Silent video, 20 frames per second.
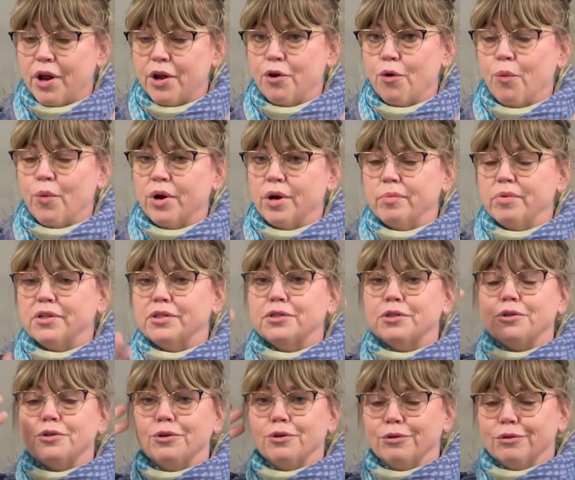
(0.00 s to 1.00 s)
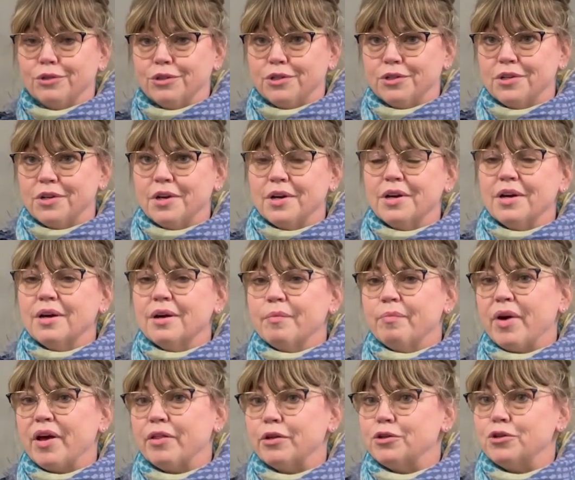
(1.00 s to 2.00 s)
I don't want to be seduced
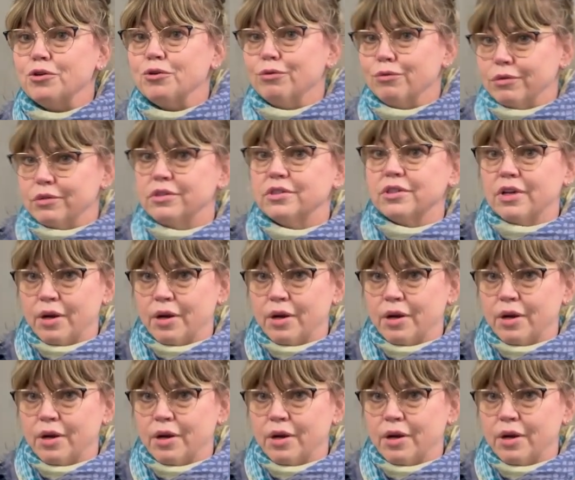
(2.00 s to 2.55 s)
by the tunes.